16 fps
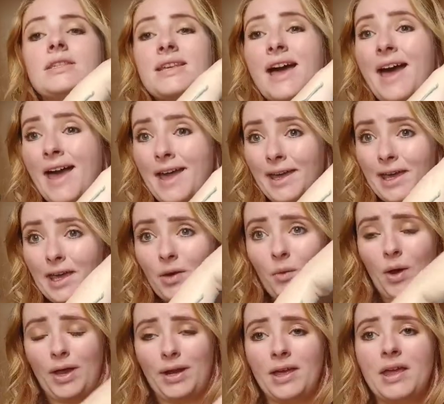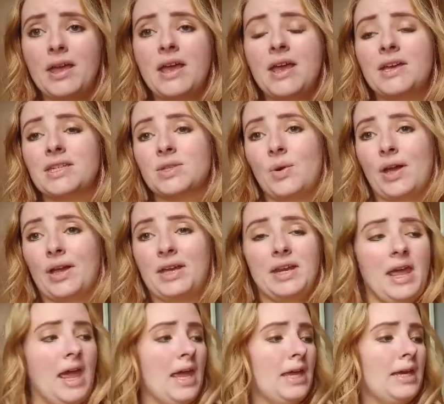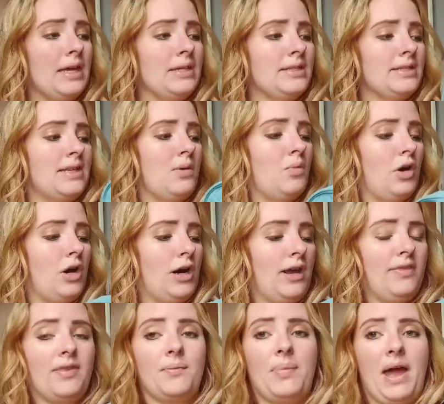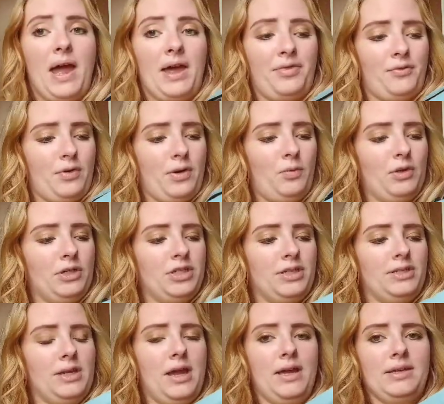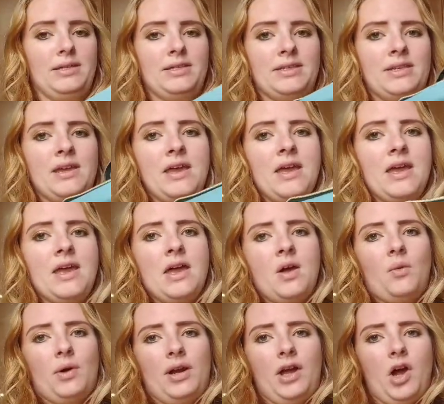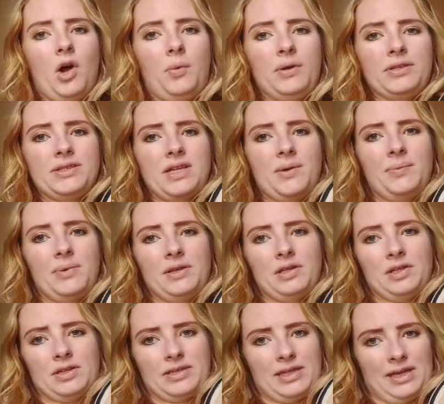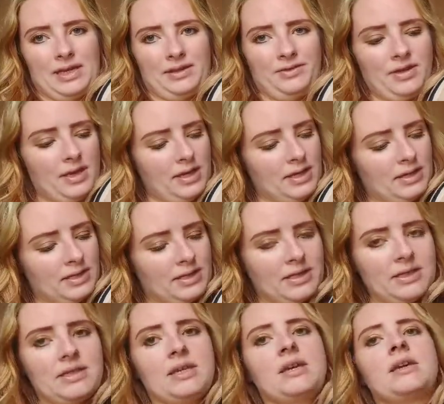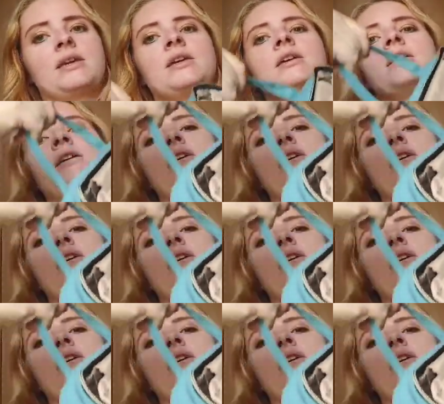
one is a hanging one, so I can hang it somewhere in the bathroom, which is nice. When it opens up, it looks like this.